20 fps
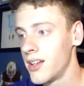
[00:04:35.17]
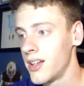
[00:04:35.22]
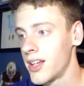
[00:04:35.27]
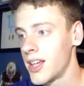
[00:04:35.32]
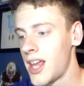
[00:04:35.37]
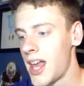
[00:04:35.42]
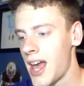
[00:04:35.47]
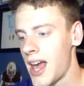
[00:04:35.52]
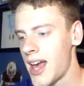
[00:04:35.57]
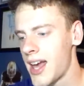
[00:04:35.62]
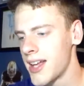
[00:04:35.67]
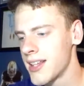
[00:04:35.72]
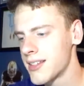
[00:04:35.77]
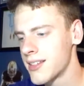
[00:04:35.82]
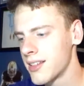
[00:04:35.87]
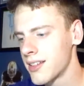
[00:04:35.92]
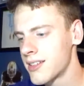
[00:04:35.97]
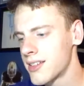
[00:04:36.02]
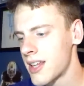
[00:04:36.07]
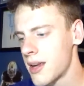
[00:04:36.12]
he has,
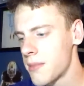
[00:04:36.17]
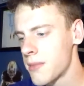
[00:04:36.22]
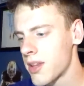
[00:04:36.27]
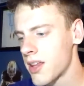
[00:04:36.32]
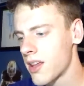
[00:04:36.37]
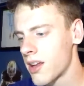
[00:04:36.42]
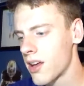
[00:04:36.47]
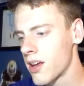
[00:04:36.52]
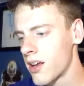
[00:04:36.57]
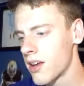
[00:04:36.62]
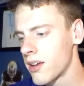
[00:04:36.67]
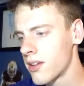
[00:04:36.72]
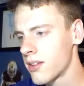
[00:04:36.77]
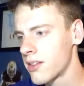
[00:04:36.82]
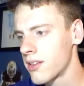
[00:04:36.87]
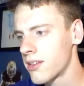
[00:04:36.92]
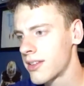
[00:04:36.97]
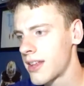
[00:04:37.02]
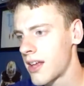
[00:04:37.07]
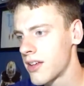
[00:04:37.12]
let's see how many
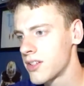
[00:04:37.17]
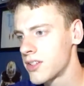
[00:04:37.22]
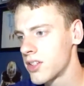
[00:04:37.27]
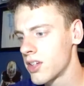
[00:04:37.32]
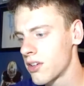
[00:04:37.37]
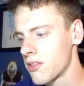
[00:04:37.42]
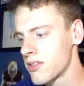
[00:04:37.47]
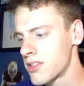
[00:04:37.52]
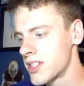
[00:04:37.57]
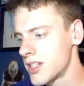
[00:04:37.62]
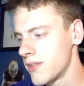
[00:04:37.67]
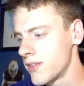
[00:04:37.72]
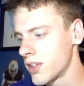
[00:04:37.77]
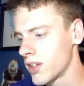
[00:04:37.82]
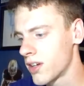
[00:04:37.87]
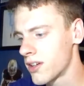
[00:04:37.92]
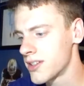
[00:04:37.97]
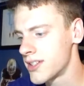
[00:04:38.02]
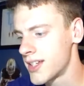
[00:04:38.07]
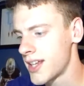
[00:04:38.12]
1,000-yard receiving
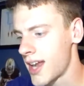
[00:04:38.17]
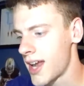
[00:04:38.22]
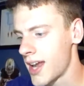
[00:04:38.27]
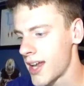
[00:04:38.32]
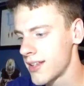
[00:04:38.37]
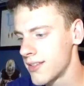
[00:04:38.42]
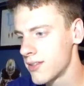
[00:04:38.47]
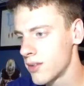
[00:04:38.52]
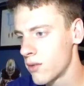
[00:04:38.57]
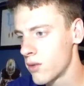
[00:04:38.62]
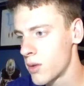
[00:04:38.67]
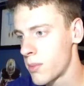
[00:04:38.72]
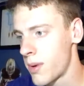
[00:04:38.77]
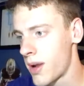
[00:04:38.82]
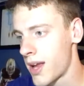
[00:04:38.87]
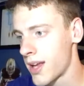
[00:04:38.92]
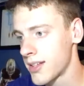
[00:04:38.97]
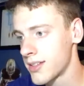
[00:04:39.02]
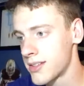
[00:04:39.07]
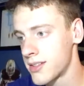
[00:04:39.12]
yards he has over the
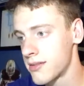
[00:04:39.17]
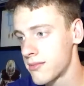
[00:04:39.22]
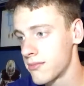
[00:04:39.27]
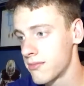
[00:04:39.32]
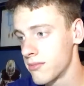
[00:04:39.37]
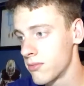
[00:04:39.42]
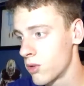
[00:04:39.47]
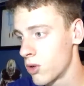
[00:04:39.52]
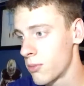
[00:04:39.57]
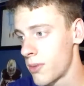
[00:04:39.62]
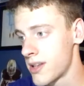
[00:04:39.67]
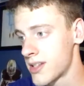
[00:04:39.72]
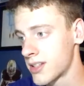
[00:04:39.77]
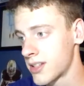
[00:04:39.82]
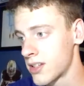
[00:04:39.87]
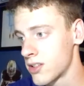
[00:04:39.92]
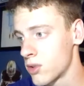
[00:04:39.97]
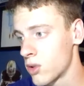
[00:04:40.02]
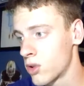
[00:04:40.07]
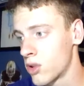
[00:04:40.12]
past, basically
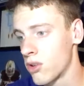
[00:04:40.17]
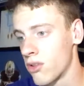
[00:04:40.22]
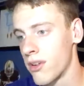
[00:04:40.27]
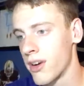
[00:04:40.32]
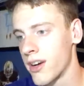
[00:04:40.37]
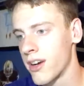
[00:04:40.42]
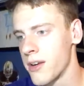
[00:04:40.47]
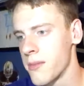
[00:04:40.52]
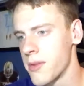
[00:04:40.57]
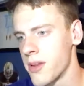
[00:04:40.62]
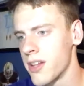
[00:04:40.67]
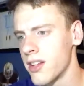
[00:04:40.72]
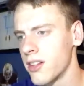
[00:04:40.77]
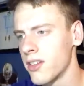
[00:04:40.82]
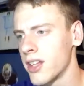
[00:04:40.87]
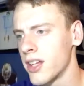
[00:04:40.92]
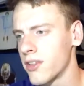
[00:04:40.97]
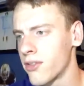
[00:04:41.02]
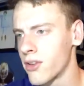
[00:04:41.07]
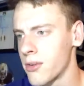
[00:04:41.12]
his whole career. He's been in the
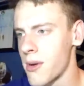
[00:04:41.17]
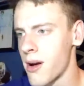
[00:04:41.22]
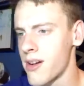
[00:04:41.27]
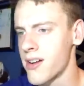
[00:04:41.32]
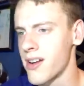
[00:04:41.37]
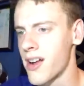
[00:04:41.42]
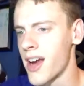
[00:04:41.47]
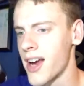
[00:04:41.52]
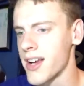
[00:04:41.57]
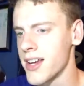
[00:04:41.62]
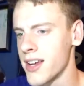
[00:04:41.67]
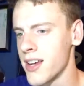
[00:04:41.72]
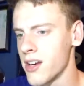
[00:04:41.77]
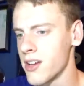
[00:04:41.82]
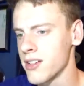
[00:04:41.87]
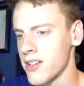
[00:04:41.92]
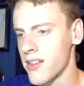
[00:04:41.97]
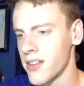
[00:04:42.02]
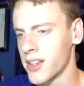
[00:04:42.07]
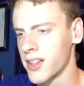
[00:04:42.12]
league for about 9
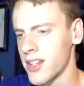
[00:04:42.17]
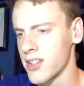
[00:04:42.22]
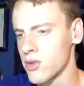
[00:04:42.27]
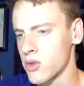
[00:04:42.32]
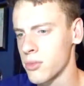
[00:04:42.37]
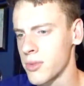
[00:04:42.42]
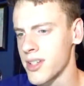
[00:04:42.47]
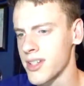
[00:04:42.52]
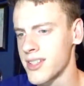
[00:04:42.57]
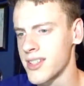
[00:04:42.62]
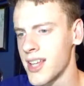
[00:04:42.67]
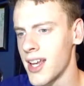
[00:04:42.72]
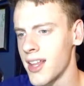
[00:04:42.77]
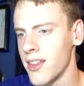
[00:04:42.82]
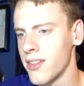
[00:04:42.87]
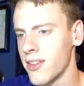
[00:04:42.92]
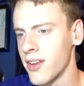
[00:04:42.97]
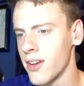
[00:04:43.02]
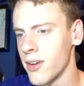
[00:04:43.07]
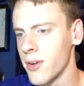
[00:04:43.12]
years. I think this will be his
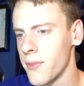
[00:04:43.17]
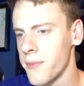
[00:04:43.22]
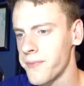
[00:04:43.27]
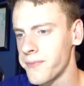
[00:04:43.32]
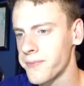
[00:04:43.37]
10th year.